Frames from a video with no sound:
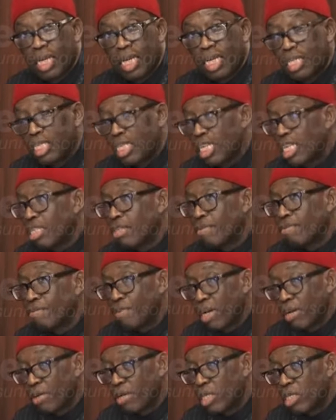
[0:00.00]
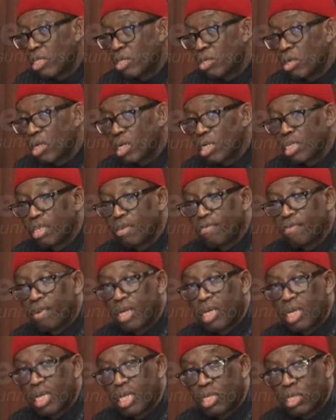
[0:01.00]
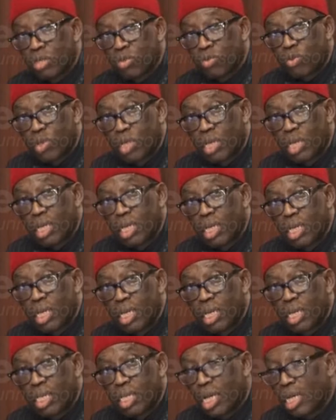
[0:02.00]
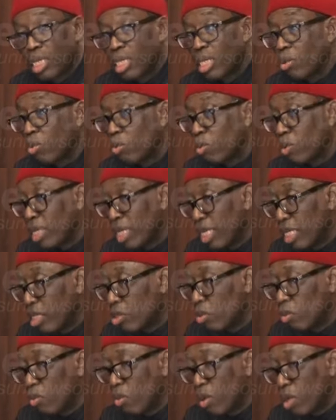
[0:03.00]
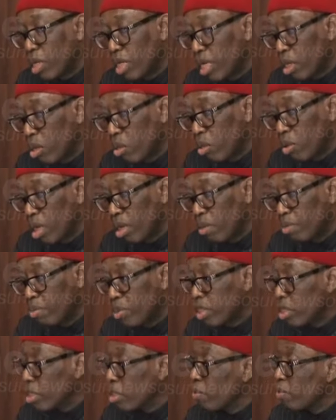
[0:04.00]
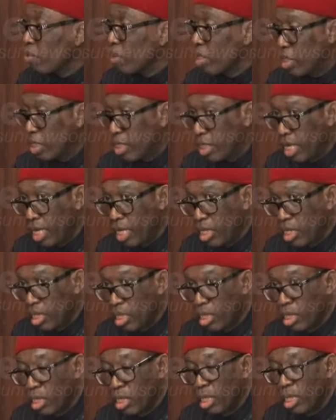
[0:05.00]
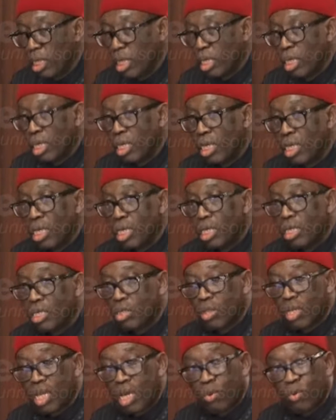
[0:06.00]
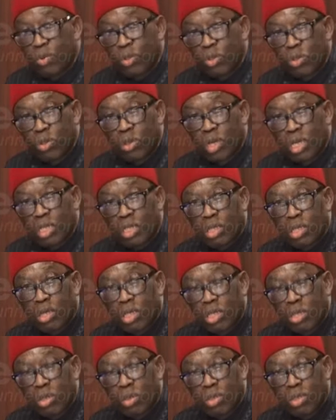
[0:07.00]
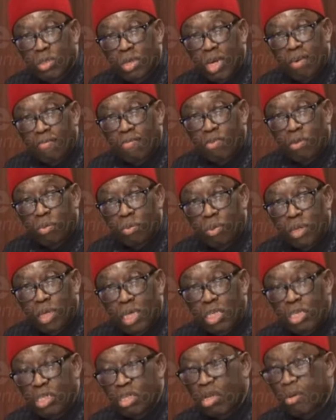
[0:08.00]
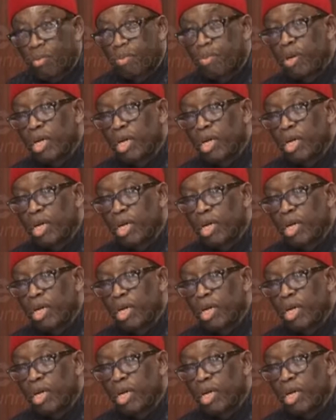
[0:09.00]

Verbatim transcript: it is very instructive and necessary that they will need to work in collaboration with the states so that we do not continue to have duplication of